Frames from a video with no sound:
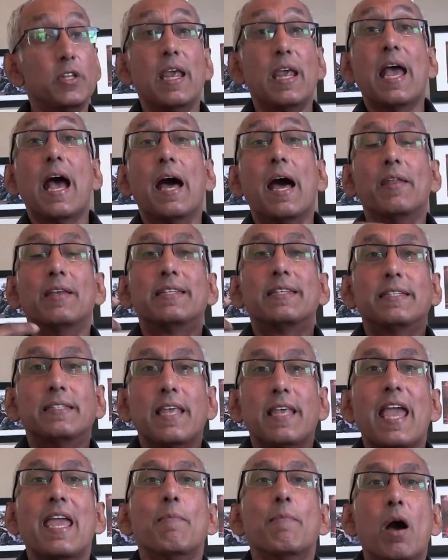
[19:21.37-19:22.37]
And, and the
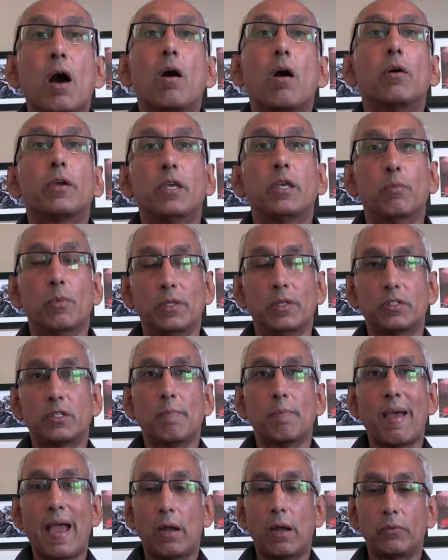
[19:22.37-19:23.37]
same arguments
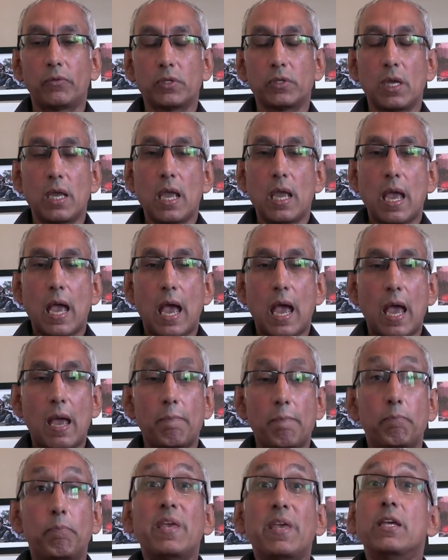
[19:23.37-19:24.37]
about
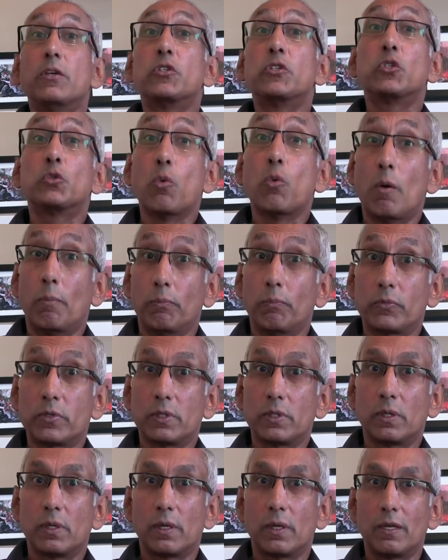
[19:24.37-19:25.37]
uh, being
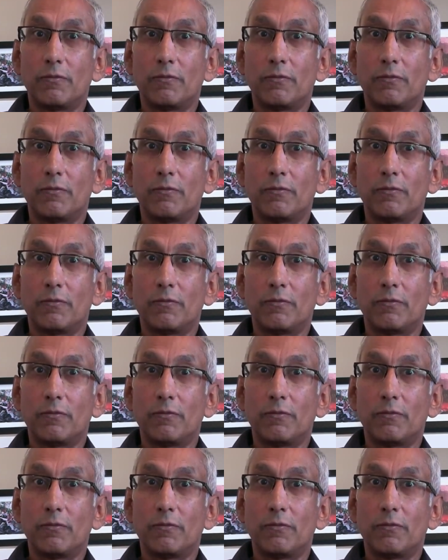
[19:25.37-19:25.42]
swamped.